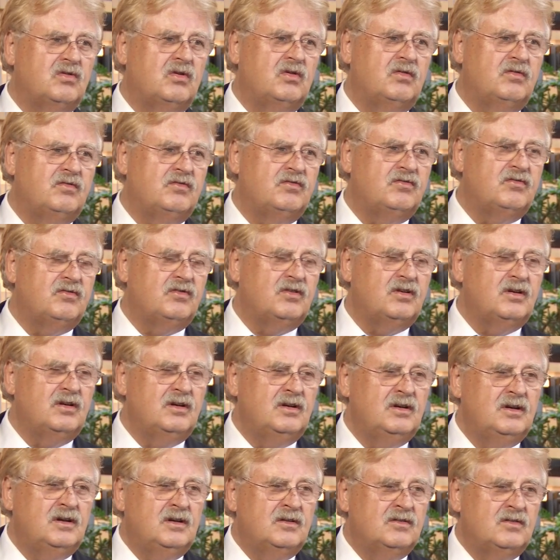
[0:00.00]
of
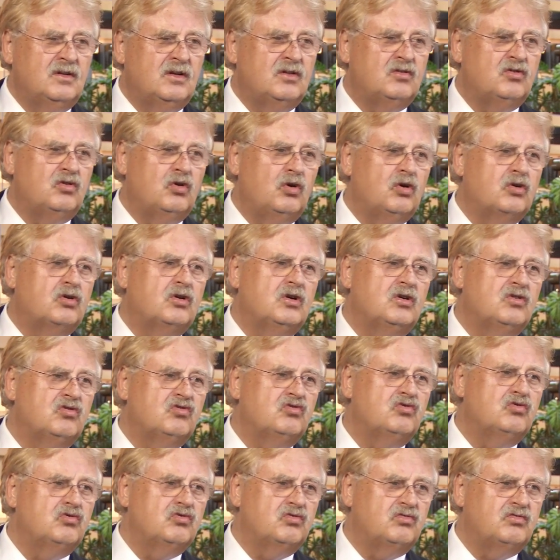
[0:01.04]
that Turkey is
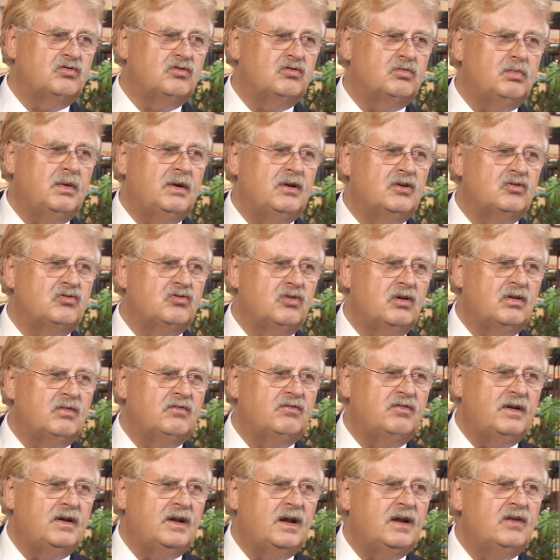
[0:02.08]
used for certain
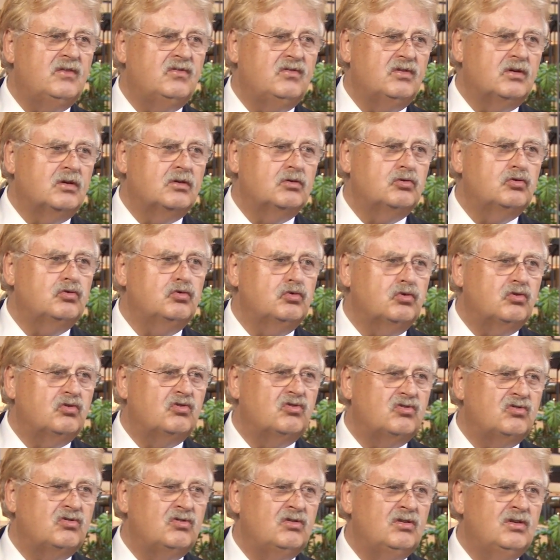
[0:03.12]
financing
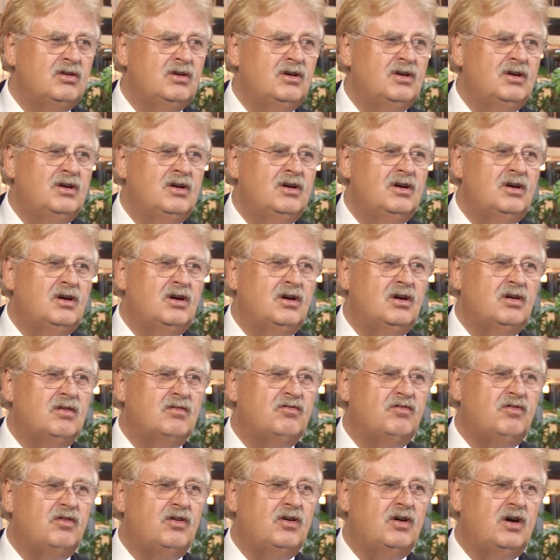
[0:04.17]
routes
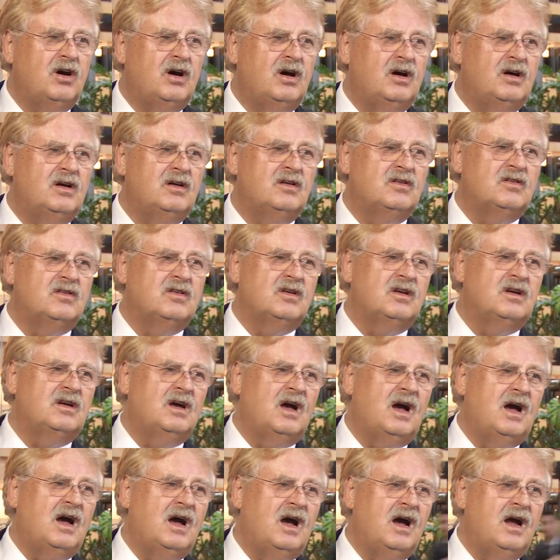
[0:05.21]
for the
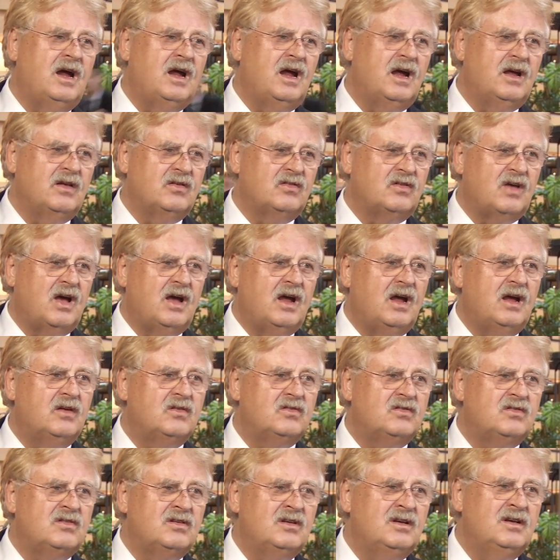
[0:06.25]

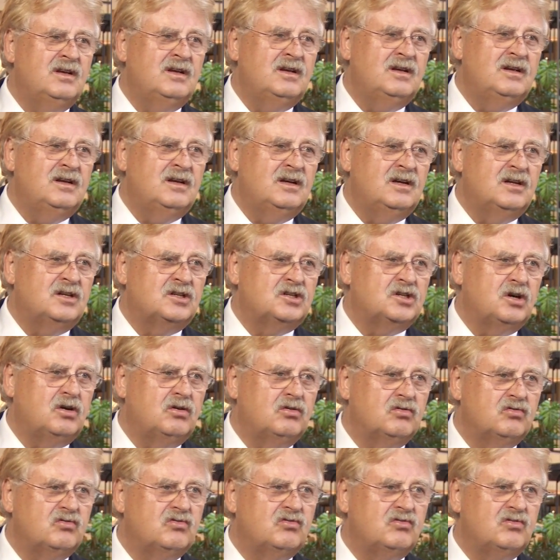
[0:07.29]
ISIS. It
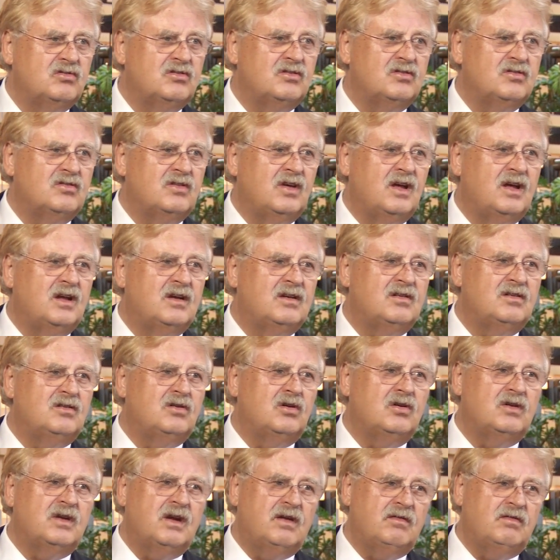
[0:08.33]
shows that
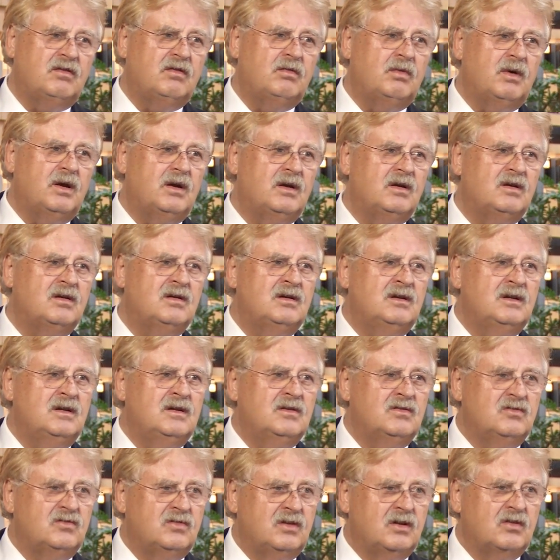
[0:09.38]
not everyone
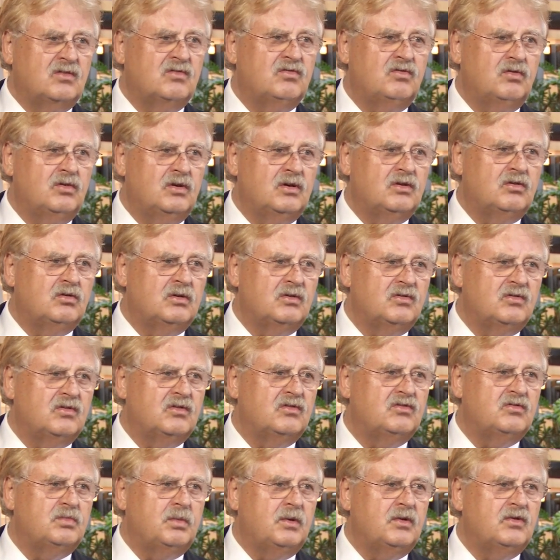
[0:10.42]
sticks fully to its
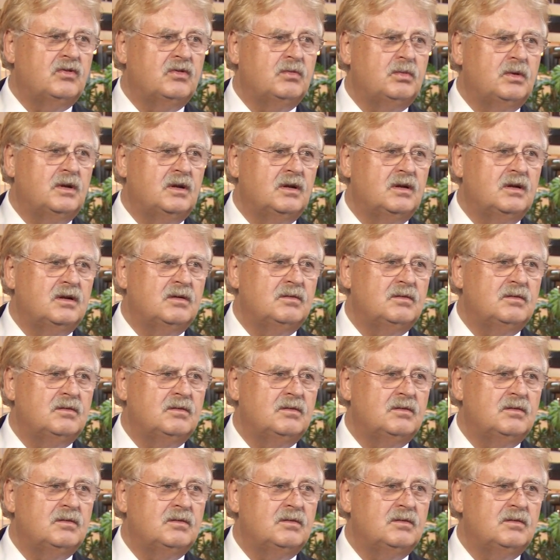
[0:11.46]
responsibility.